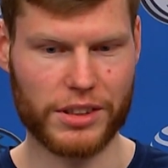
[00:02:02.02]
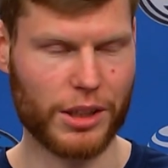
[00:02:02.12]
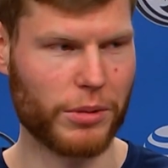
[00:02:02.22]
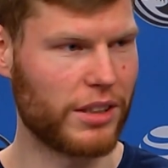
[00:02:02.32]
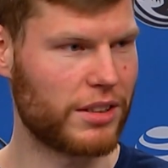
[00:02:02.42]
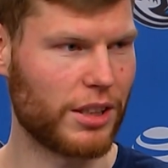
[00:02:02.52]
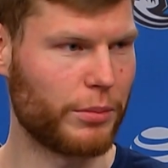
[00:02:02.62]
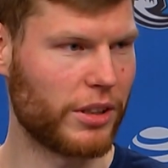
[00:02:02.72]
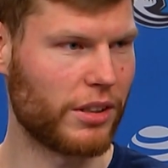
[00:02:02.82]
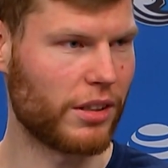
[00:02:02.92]
the teammates see
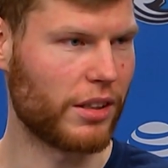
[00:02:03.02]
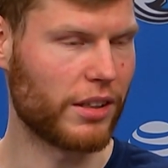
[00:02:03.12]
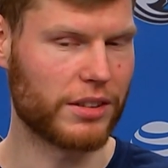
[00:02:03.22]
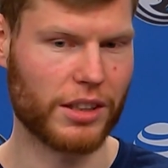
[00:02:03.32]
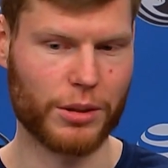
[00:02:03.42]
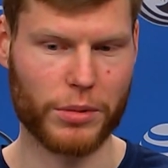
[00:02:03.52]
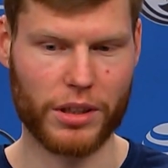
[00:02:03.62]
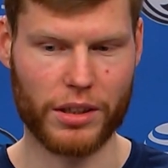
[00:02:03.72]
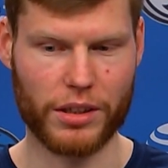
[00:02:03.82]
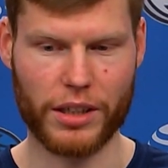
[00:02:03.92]
me in the team,
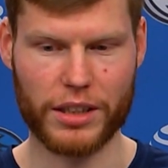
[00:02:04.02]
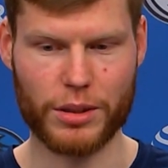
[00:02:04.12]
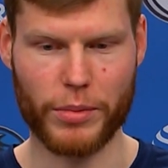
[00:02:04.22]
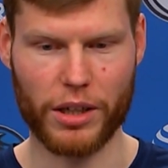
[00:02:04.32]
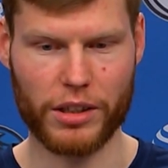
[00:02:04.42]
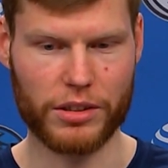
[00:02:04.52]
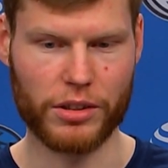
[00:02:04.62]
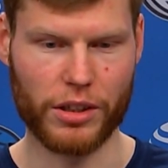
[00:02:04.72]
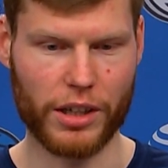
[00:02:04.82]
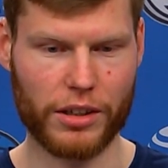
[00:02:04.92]
and that's about it.
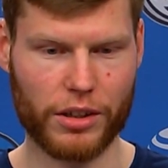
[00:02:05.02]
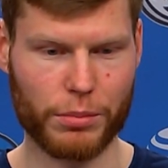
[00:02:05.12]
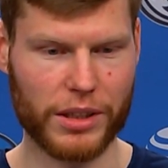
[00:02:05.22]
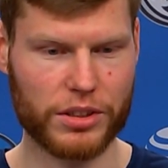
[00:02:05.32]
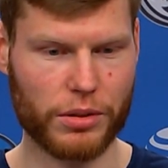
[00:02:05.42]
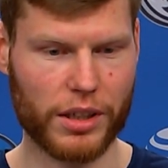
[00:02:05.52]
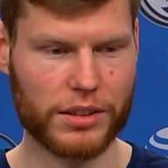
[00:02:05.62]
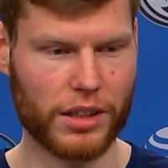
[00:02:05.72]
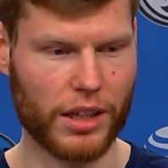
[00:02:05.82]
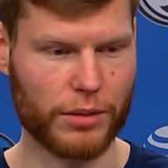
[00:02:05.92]
You know, I know my
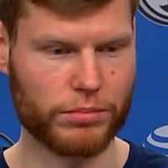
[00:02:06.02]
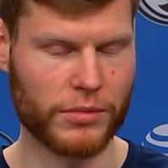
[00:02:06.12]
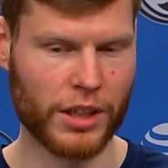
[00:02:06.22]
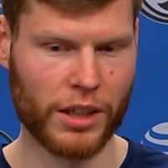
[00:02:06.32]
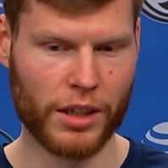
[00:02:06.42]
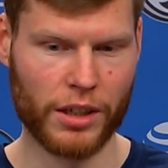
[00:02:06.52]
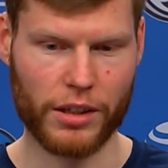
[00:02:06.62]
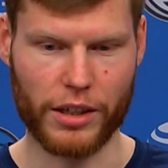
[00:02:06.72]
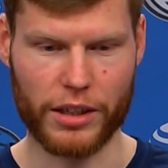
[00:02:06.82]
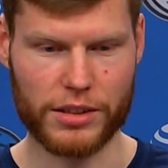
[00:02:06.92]
strengths, that I'm,
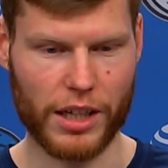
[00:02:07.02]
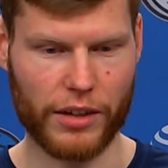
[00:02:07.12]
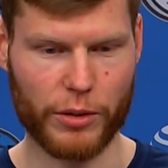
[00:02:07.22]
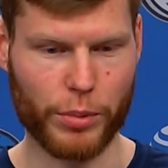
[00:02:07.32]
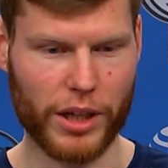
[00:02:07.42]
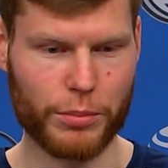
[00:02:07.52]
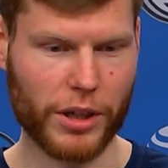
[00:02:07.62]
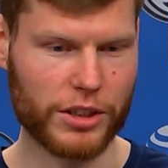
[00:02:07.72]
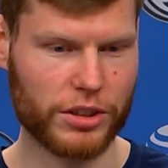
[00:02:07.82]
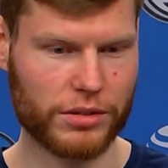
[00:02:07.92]
like, honestly, I haven't played
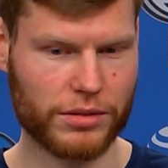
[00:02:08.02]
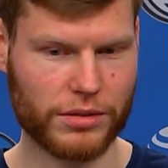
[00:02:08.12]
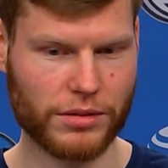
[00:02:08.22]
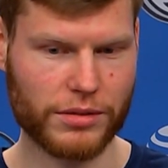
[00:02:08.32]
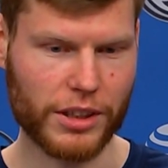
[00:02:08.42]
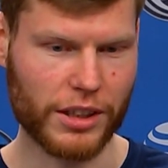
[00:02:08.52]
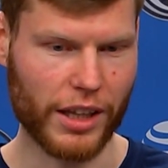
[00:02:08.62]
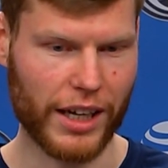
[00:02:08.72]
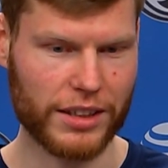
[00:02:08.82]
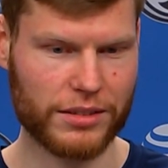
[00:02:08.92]
much in the
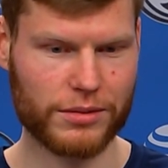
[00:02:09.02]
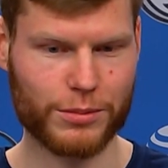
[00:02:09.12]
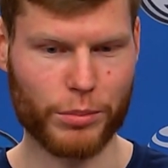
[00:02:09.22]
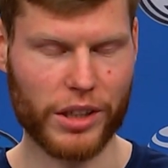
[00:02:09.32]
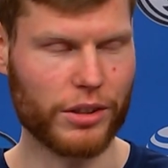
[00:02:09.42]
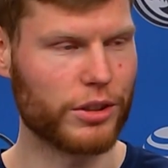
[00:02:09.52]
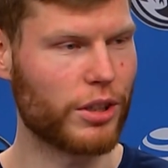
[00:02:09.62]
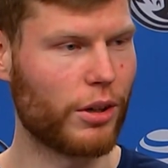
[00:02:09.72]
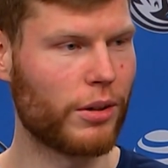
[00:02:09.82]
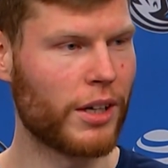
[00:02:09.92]
last month or
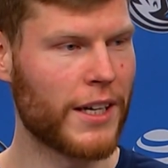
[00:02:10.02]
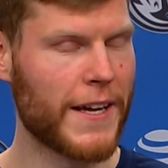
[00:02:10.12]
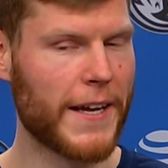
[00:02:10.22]
so.